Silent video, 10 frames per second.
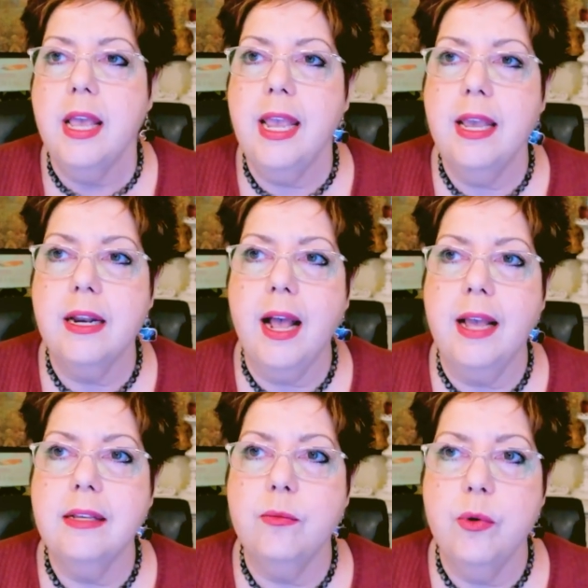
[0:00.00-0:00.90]
And
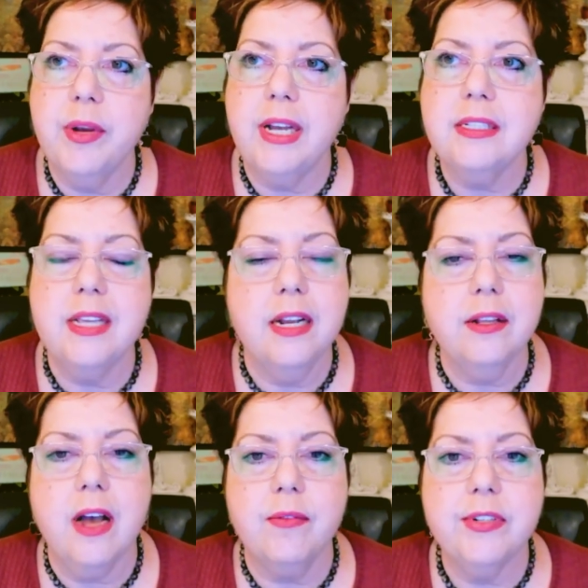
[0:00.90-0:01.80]
when we got to the end
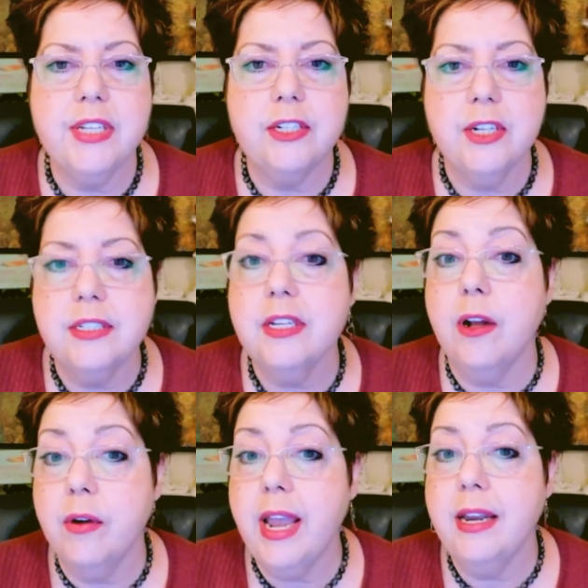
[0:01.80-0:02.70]
of the conversation, I said,
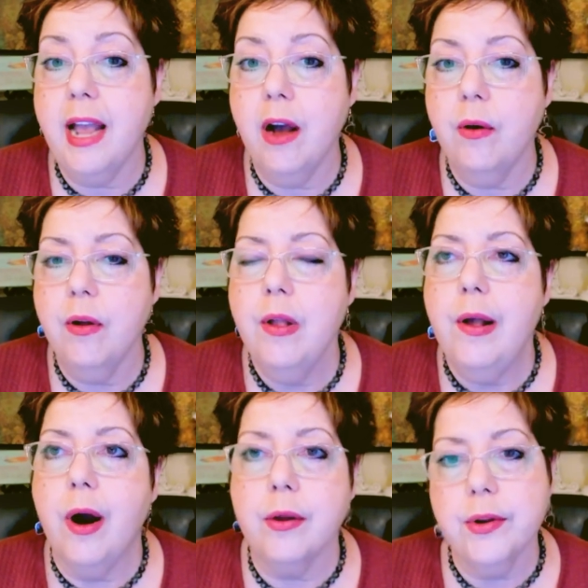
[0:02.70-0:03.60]
okay, now,
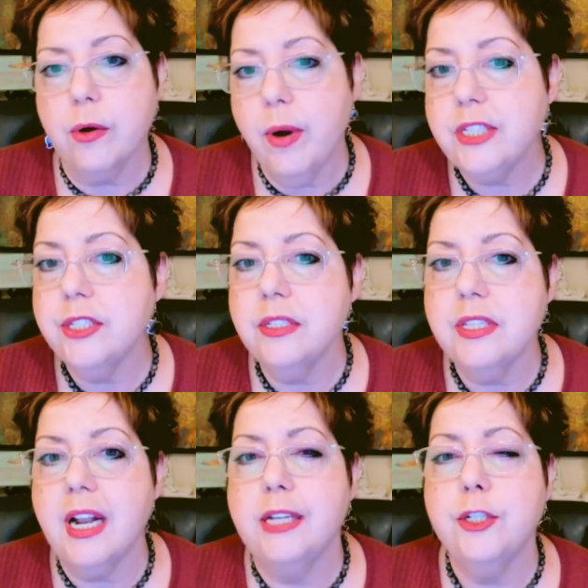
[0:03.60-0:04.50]
are there questions
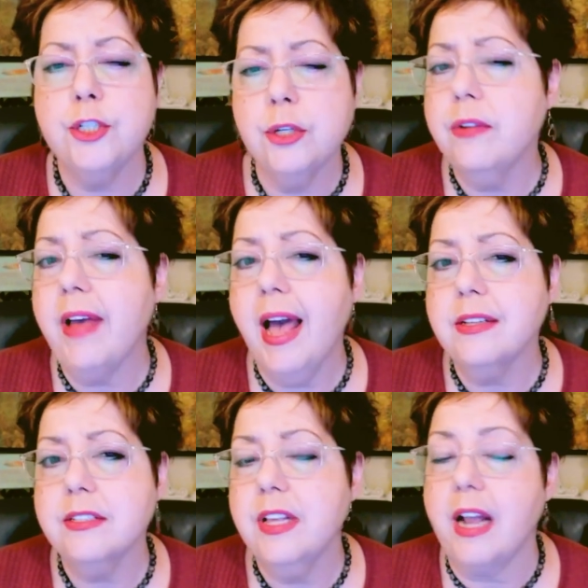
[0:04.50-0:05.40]
that I should have
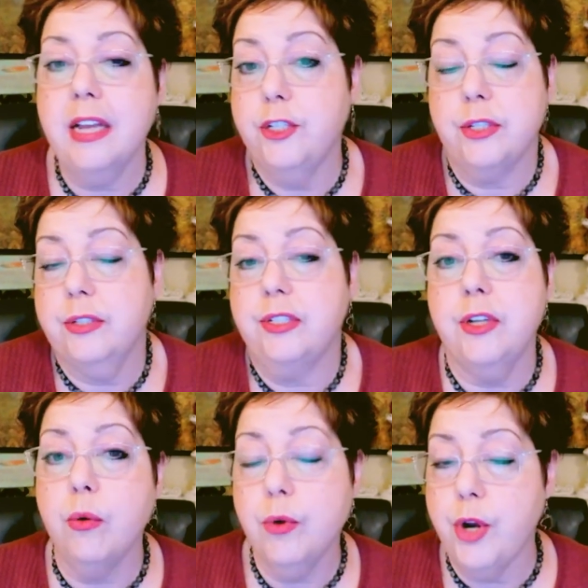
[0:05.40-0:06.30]
asked that I just
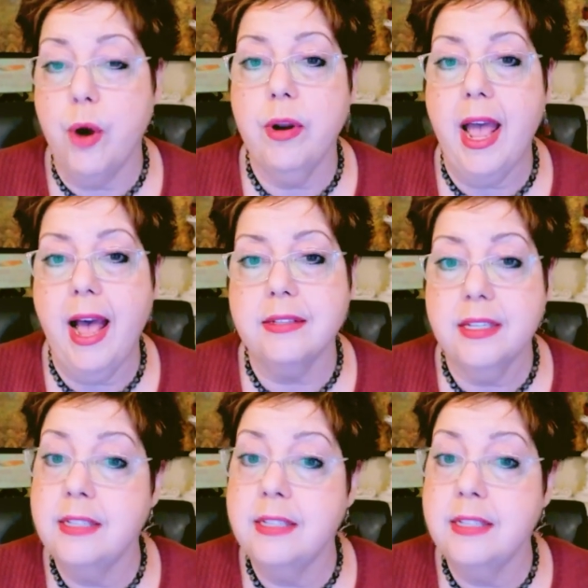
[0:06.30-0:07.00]
don't know to ask?